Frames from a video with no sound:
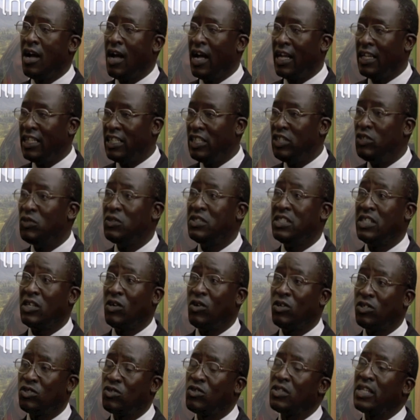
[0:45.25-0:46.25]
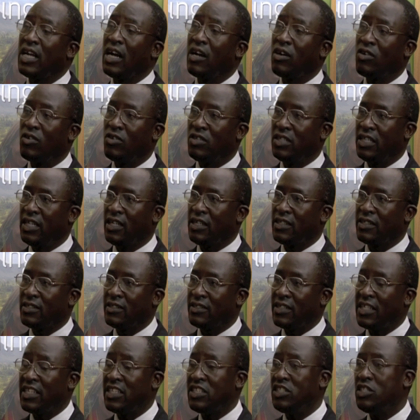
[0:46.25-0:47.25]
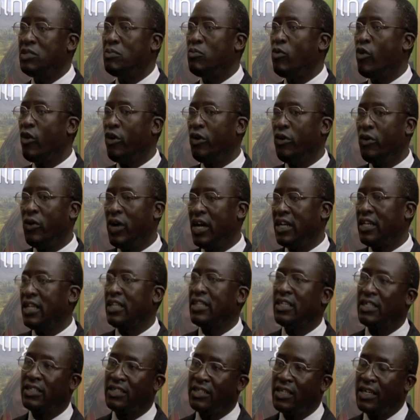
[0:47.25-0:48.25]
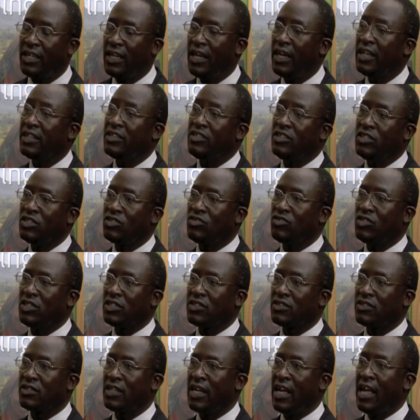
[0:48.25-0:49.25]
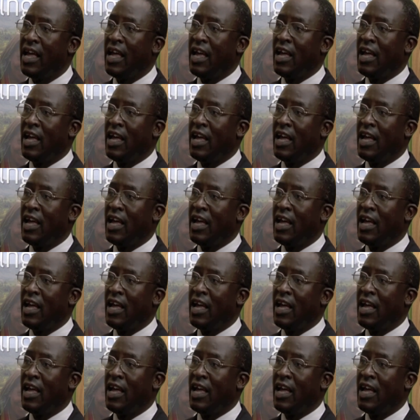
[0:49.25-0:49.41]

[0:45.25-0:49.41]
and using also the agro dealers in Chimoyo and other eight districts.